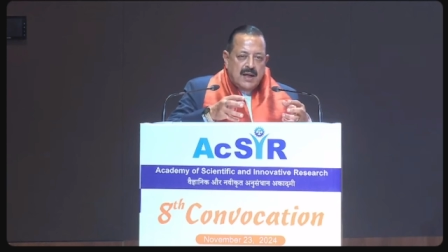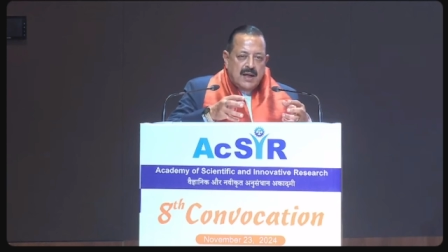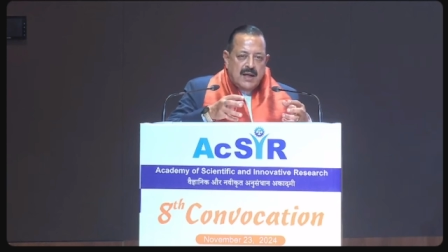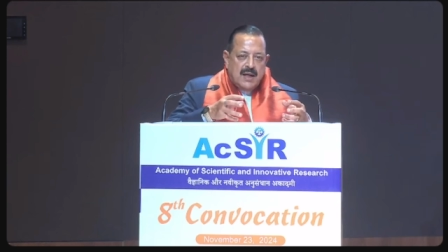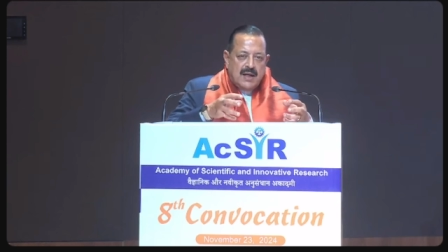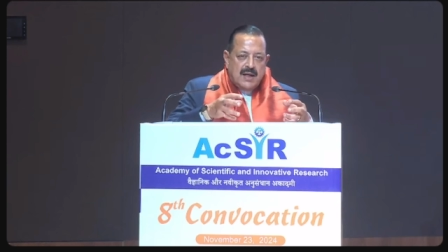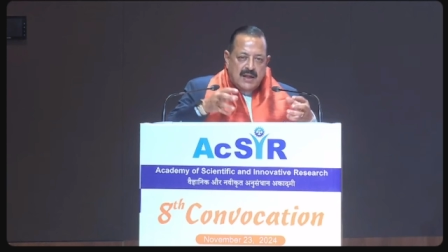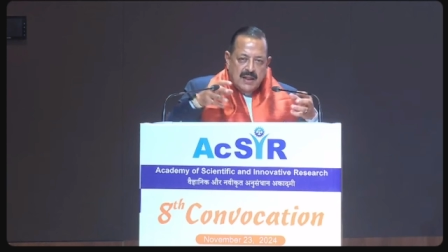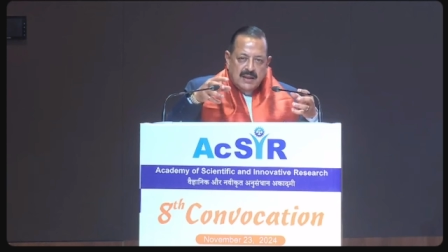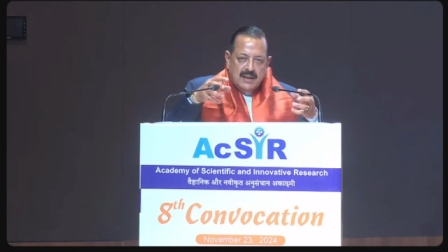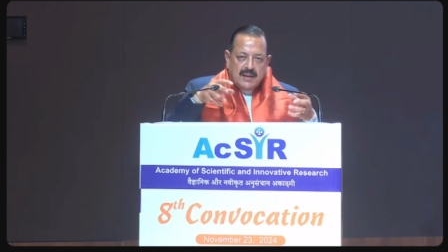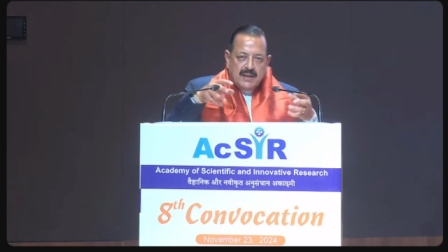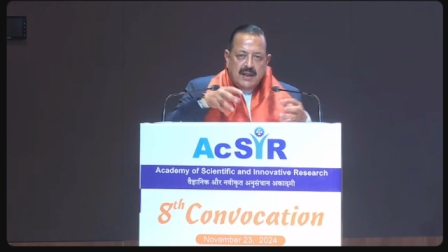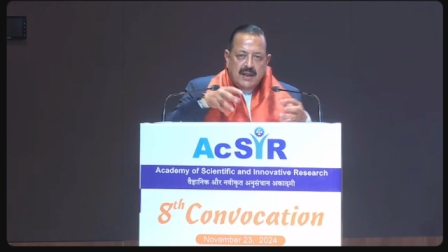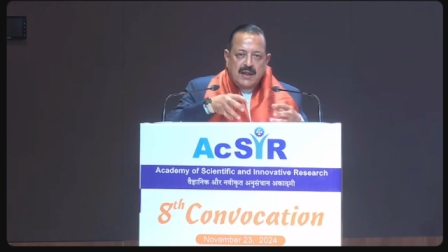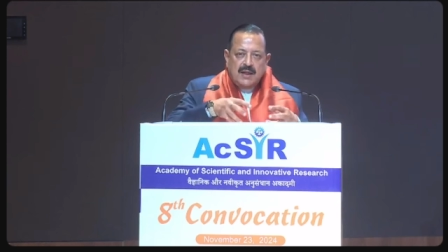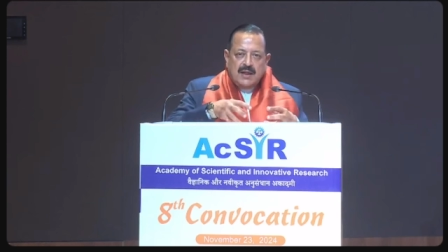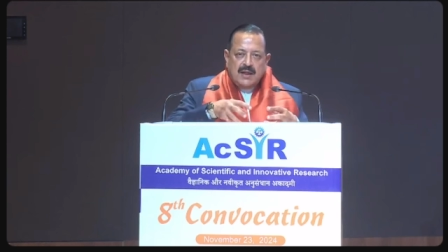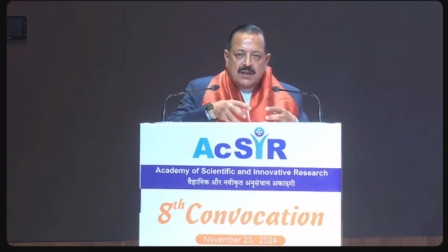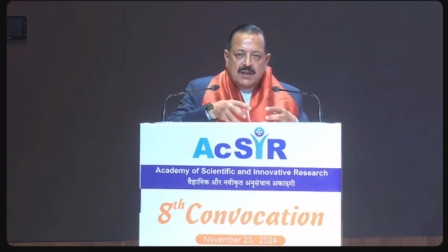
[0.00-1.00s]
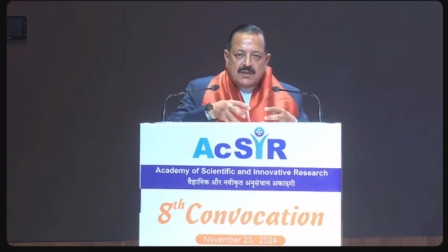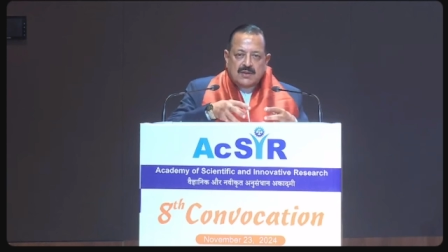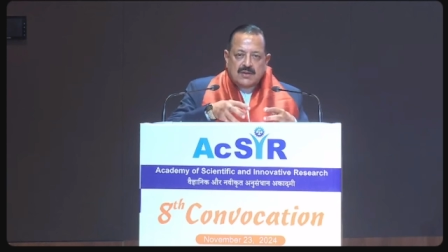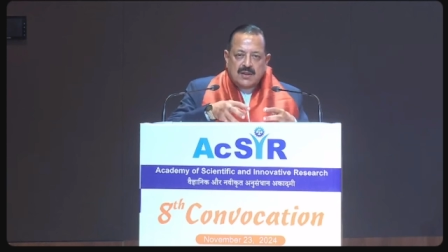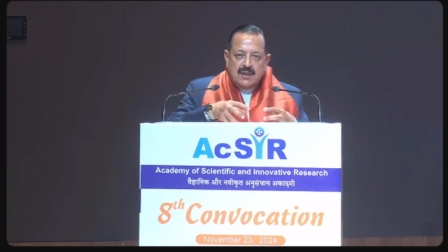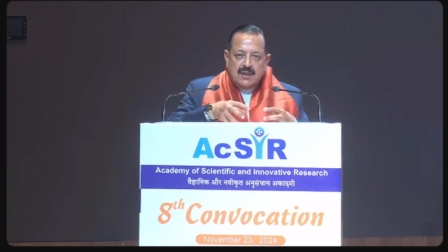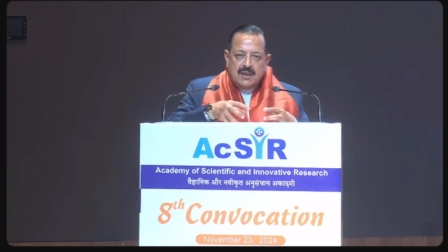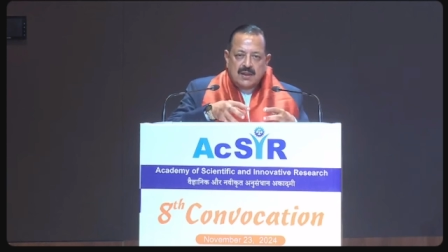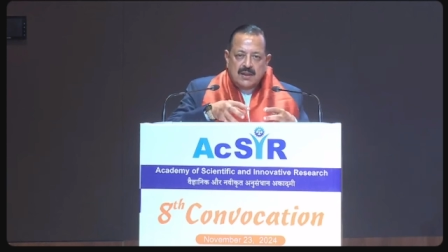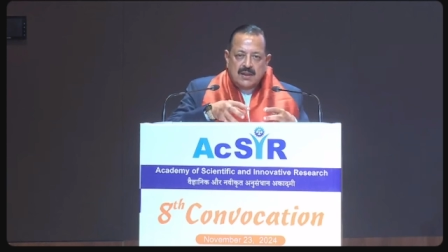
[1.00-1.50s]
and linking
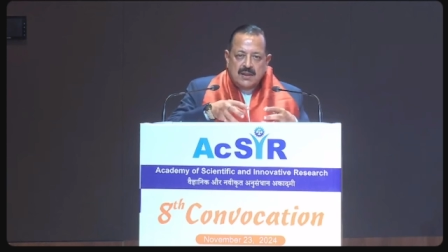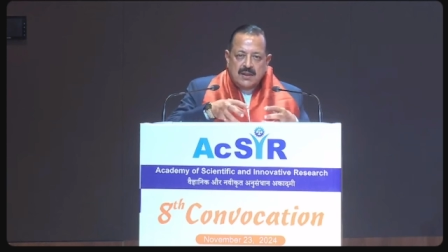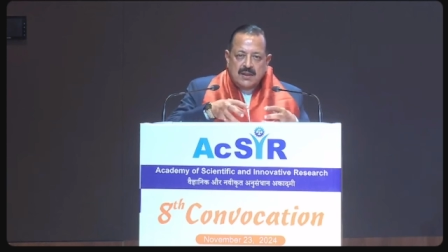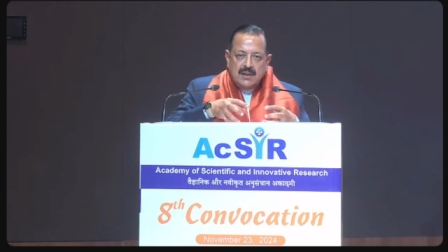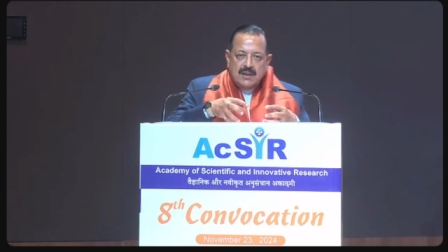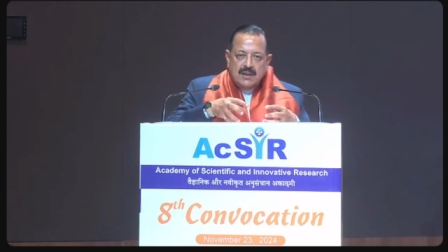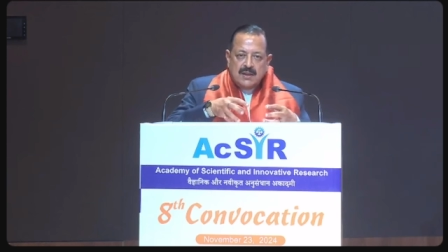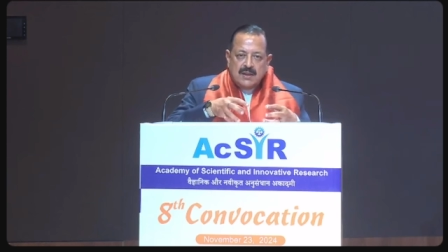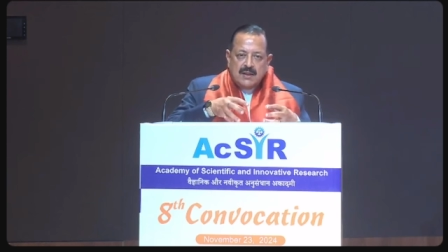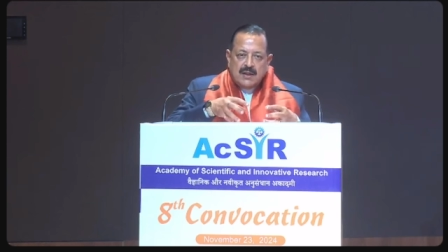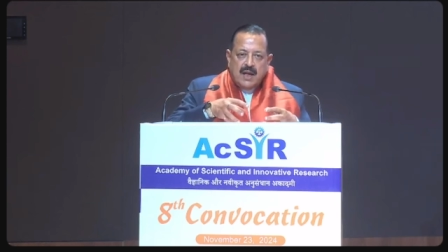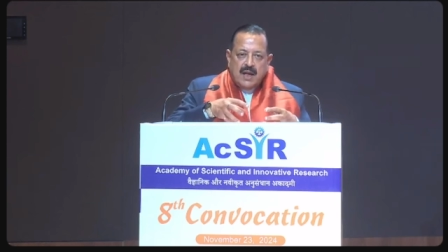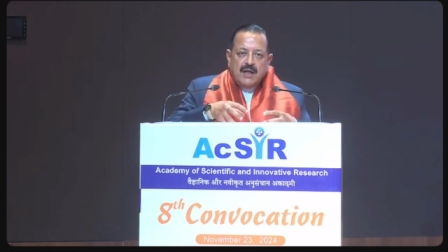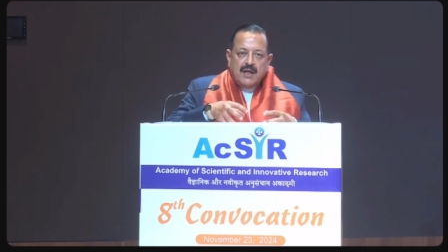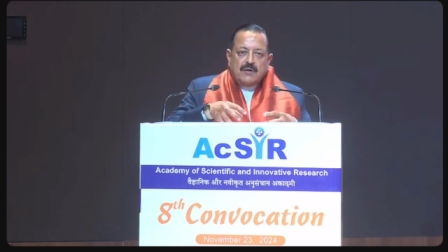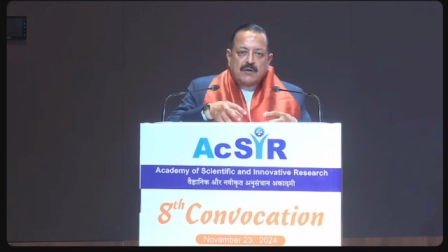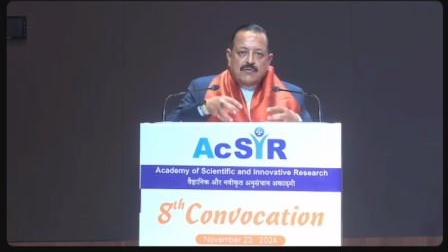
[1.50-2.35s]
industry right